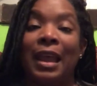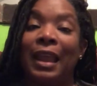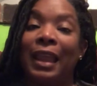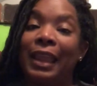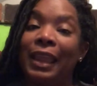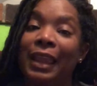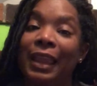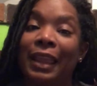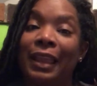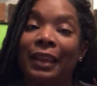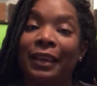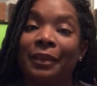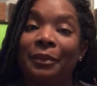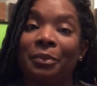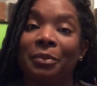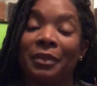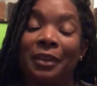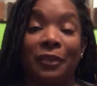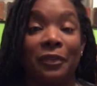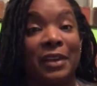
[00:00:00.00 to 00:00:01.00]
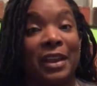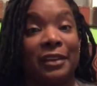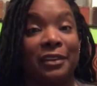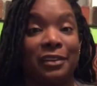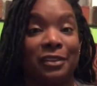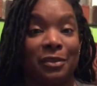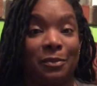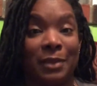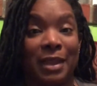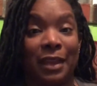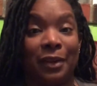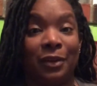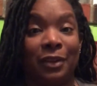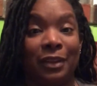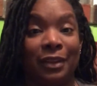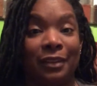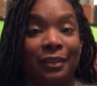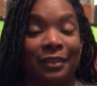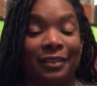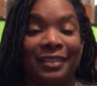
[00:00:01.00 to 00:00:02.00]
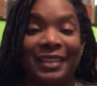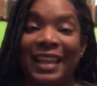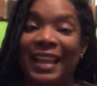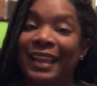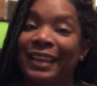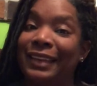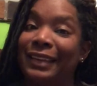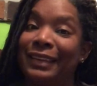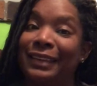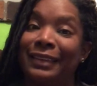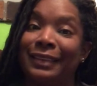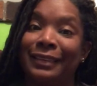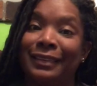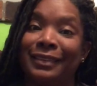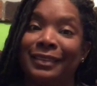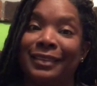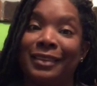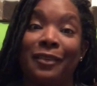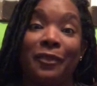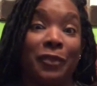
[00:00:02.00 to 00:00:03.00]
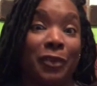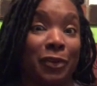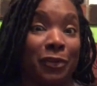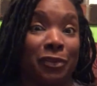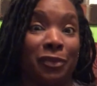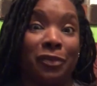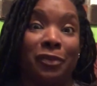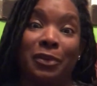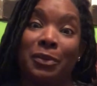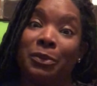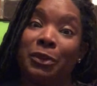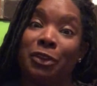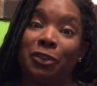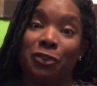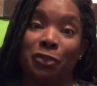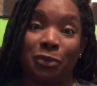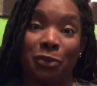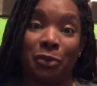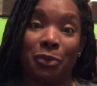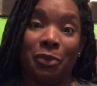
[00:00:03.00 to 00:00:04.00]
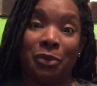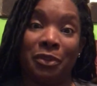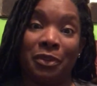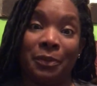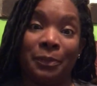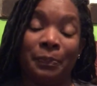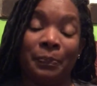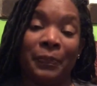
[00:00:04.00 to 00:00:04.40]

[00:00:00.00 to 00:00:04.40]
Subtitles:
And the fact of the matter is that is further from the truth